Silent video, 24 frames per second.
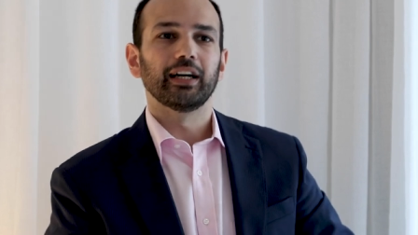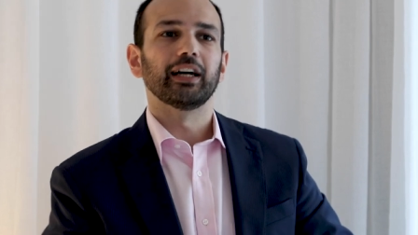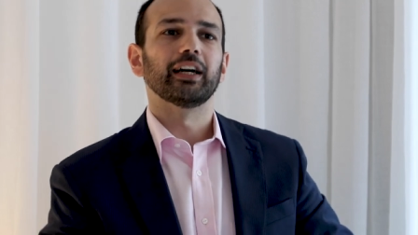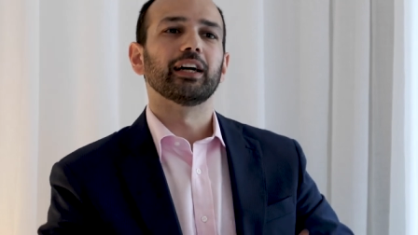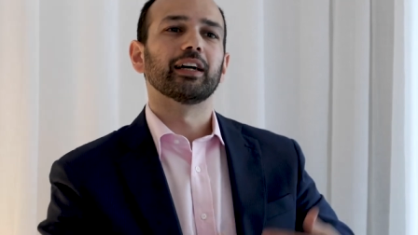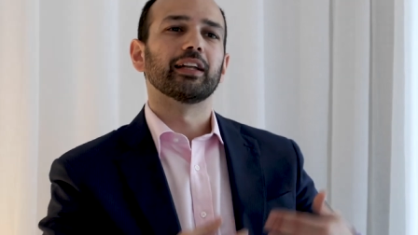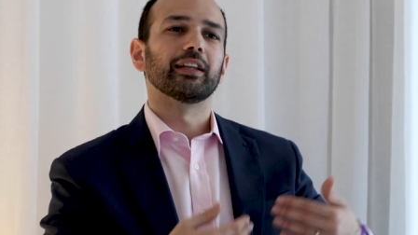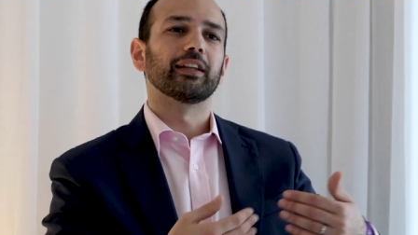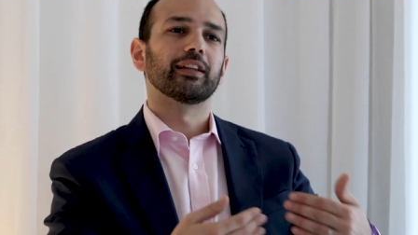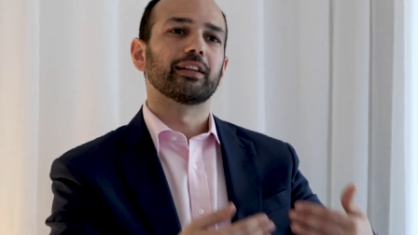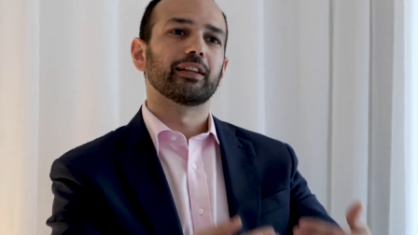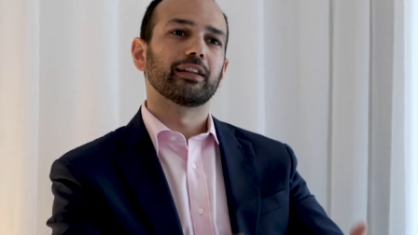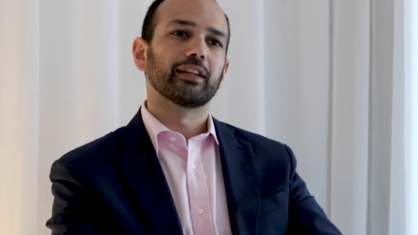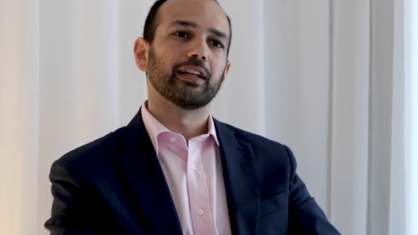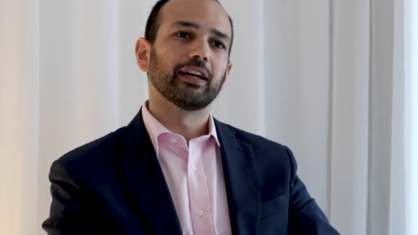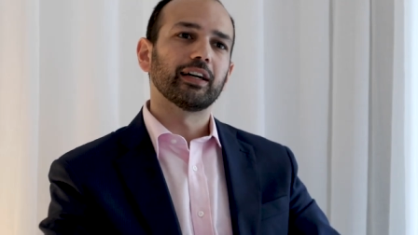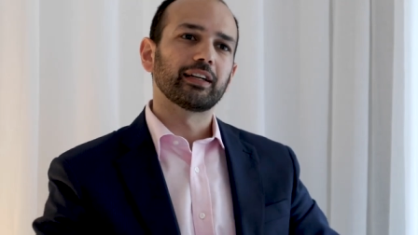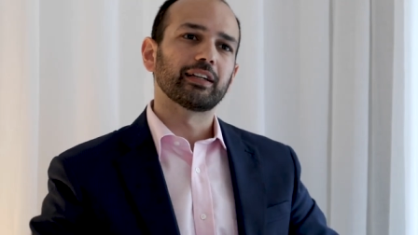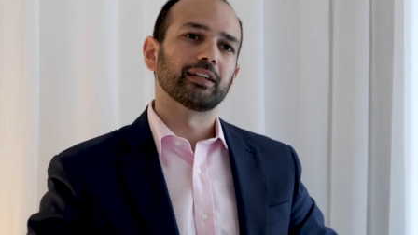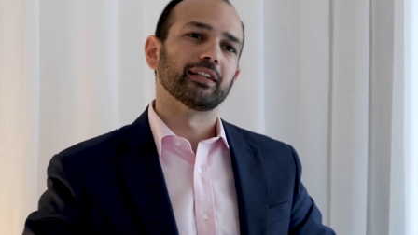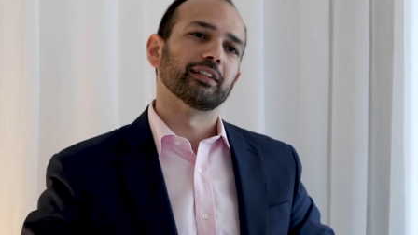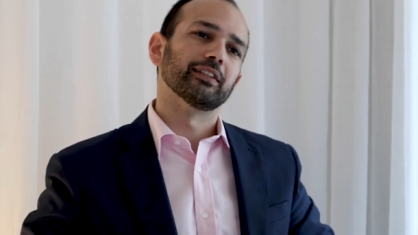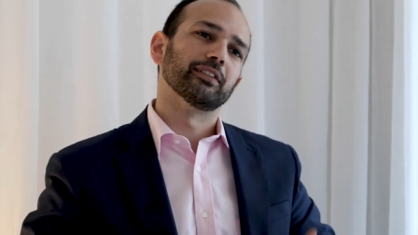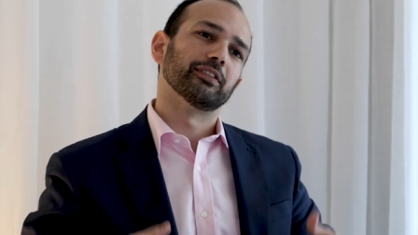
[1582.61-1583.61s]
And
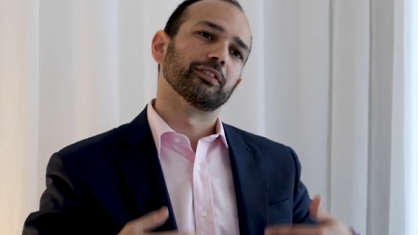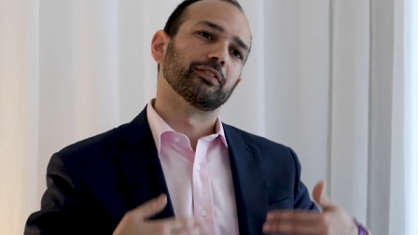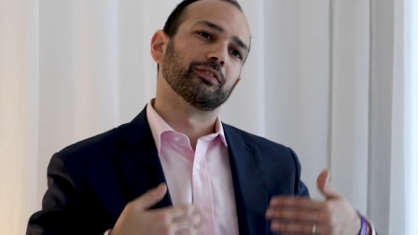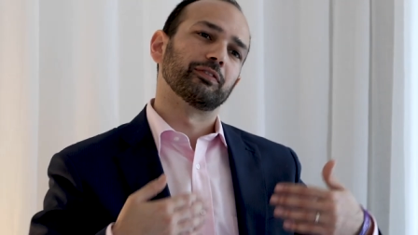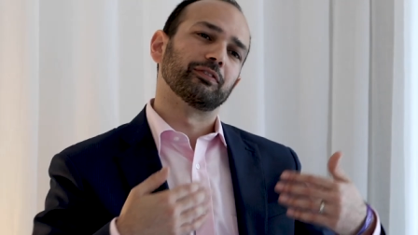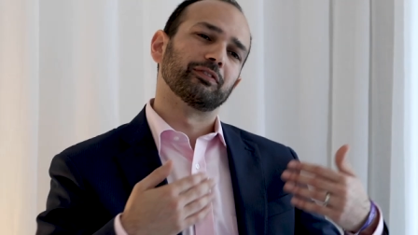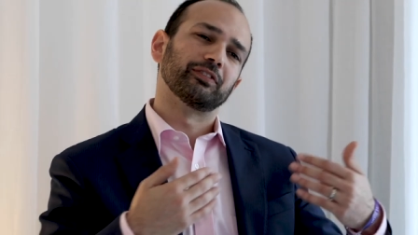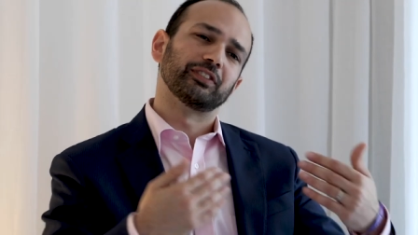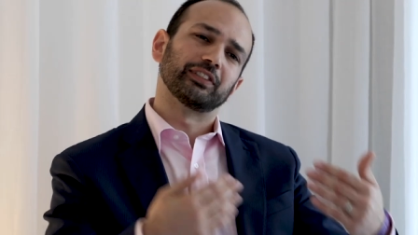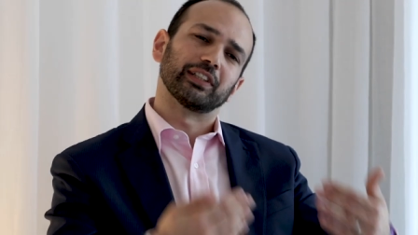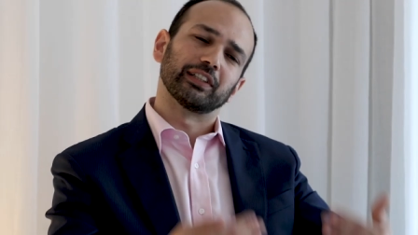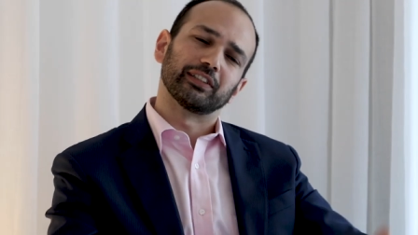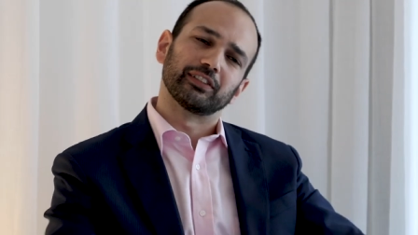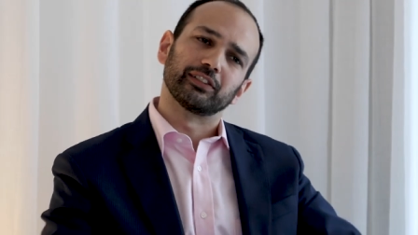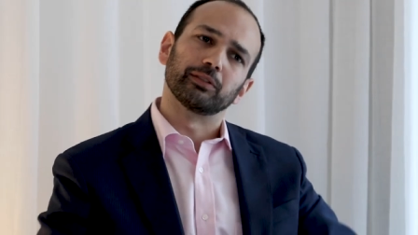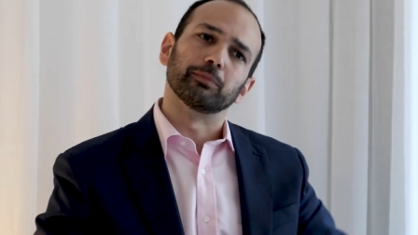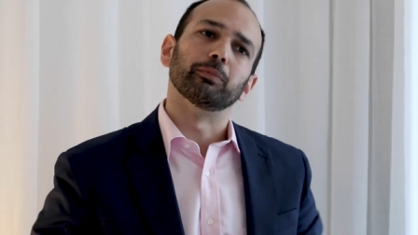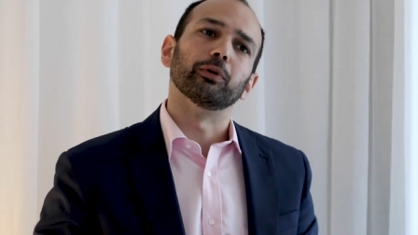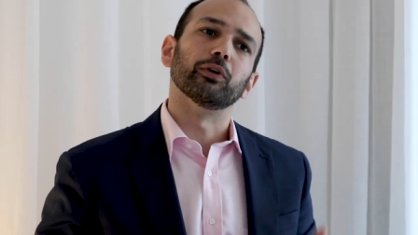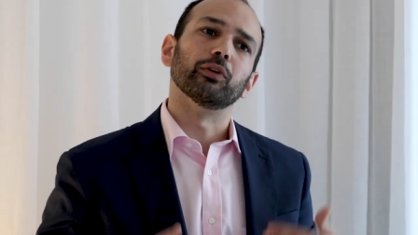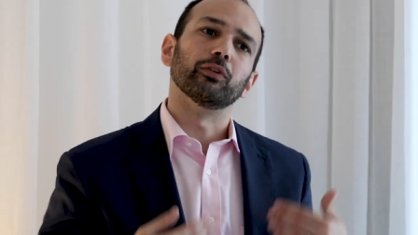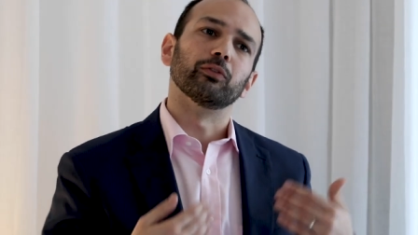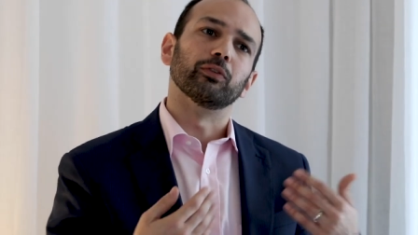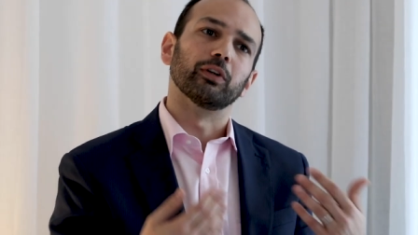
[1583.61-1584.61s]
that kind of sets the
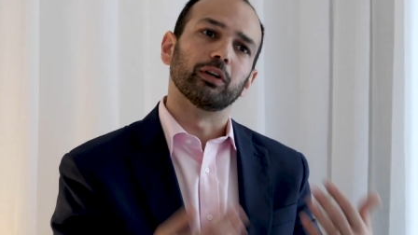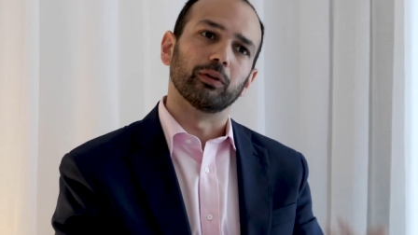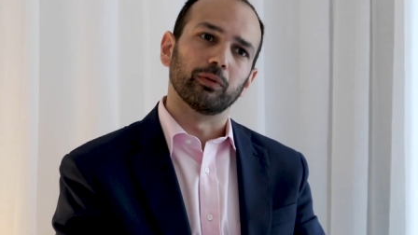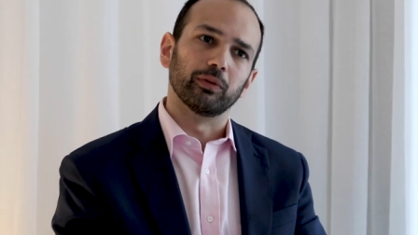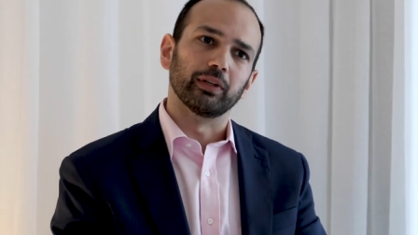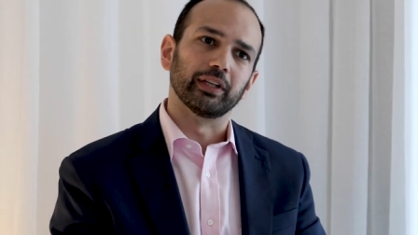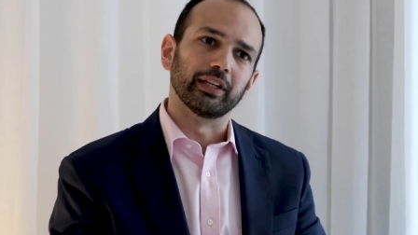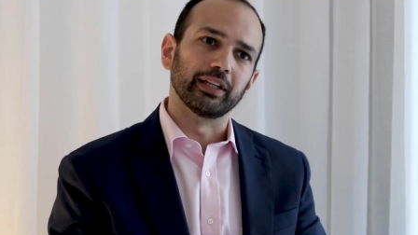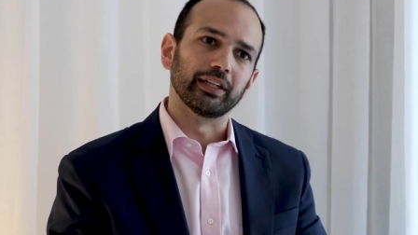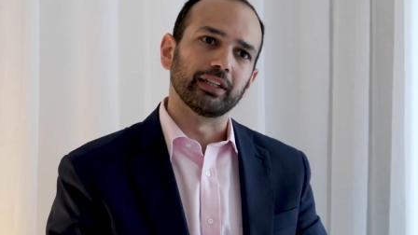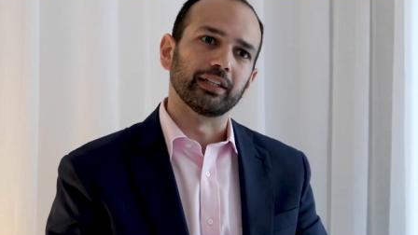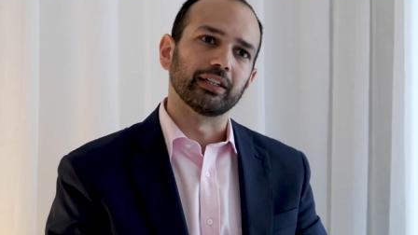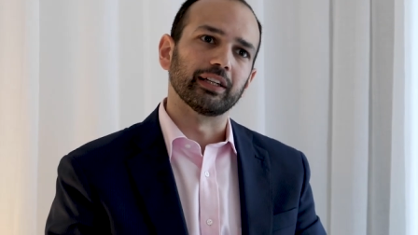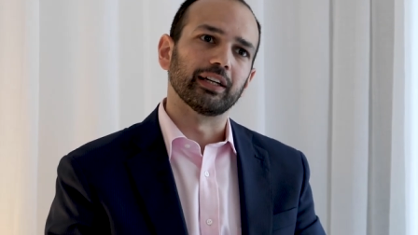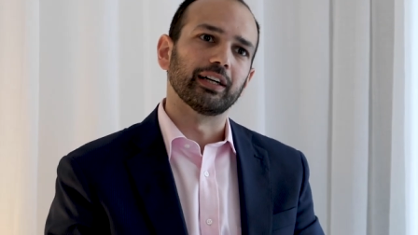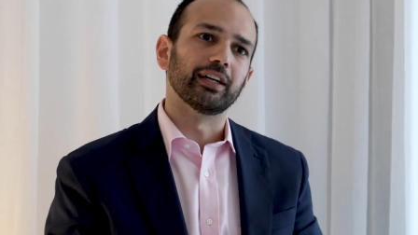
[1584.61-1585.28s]
ball rolling.